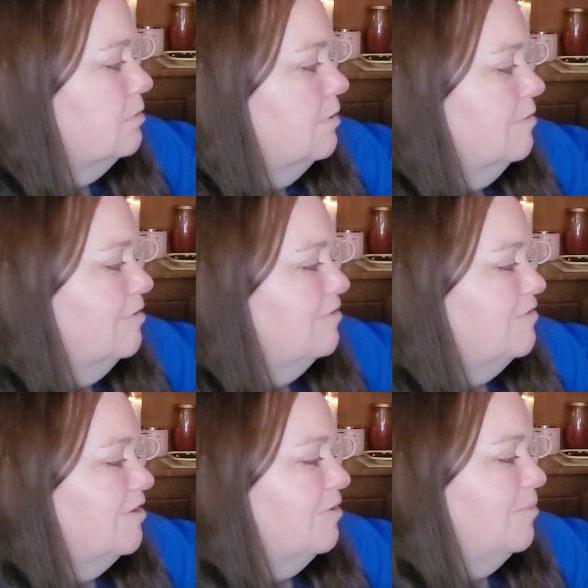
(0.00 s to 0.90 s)
A little
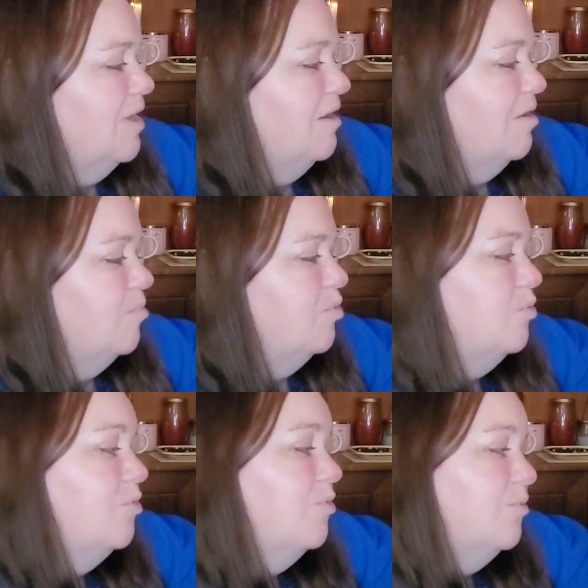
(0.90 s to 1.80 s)
sticker. We had our
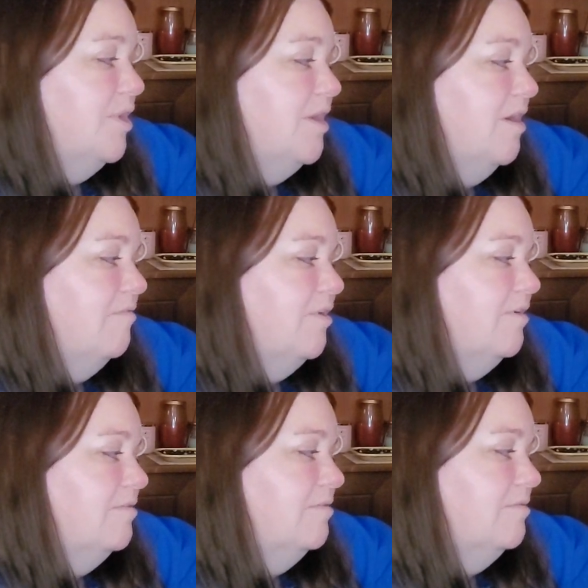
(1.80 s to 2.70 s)
pool
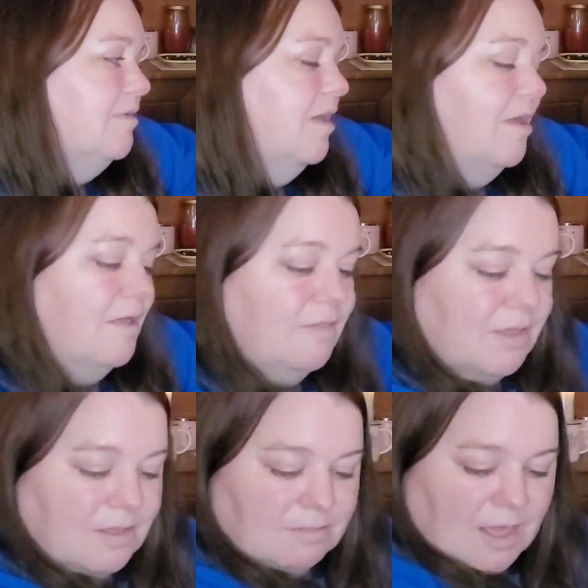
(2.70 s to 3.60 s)
recovered,
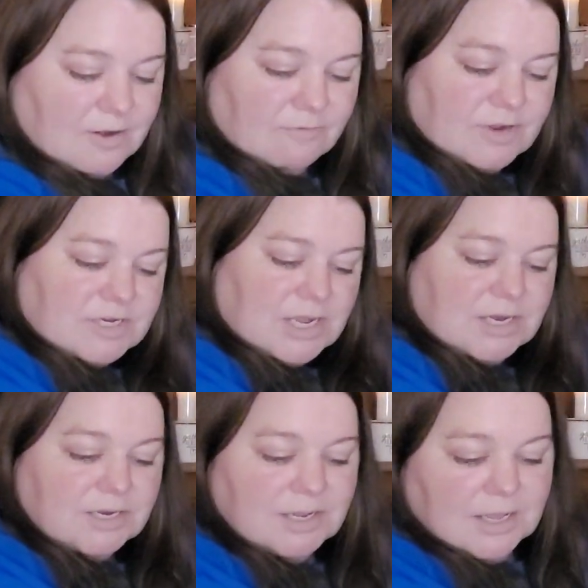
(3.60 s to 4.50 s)
the liner
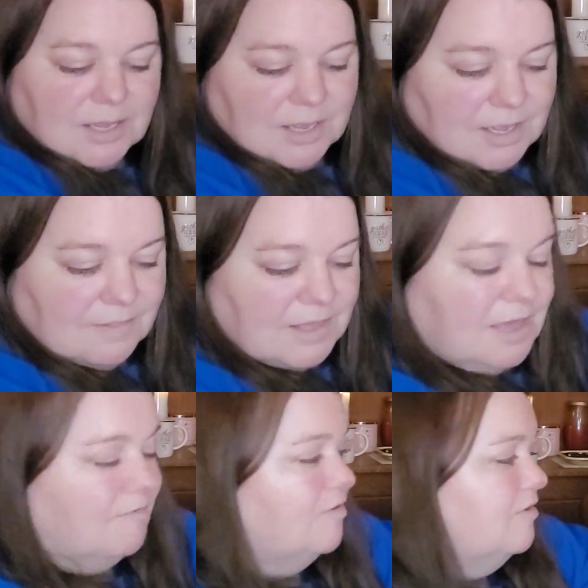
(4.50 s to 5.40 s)
redone, and they
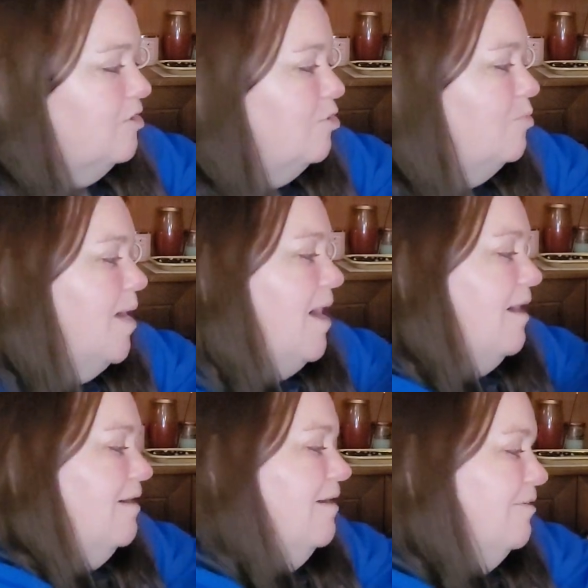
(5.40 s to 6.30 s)
gave us a new
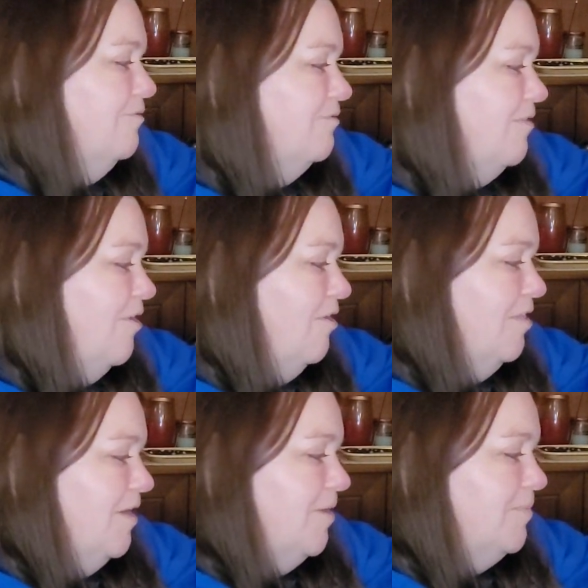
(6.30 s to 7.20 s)
pack of all
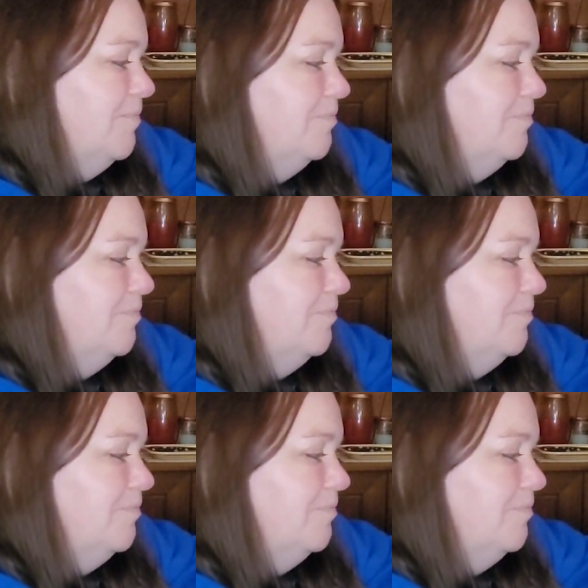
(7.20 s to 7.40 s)
the